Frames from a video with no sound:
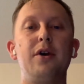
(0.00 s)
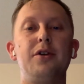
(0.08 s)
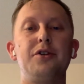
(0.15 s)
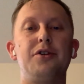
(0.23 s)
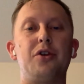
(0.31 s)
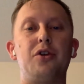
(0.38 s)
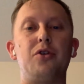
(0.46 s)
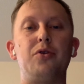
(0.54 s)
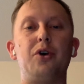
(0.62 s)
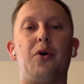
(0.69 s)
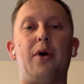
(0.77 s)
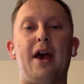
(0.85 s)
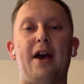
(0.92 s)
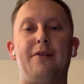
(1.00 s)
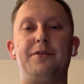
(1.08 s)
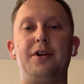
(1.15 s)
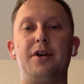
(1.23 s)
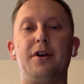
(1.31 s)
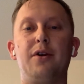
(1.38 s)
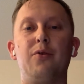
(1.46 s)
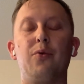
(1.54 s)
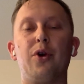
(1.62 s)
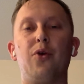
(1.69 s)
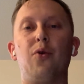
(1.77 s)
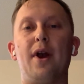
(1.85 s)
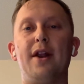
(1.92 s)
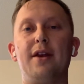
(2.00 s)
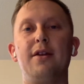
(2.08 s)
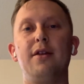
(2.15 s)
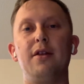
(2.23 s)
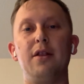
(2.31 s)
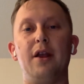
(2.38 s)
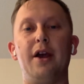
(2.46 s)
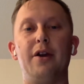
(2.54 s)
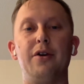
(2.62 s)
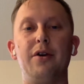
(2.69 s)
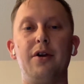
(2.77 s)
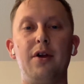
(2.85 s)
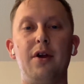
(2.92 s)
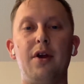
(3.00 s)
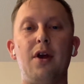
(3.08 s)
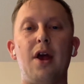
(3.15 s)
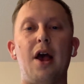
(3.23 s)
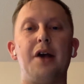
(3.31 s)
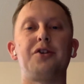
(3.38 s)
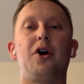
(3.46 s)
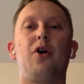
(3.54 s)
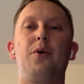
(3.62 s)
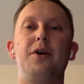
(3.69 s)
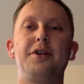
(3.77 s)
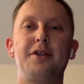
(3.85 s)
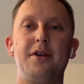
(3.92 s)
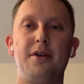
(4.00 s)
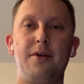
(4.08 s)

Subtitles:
so you don't have to regret it later. As always,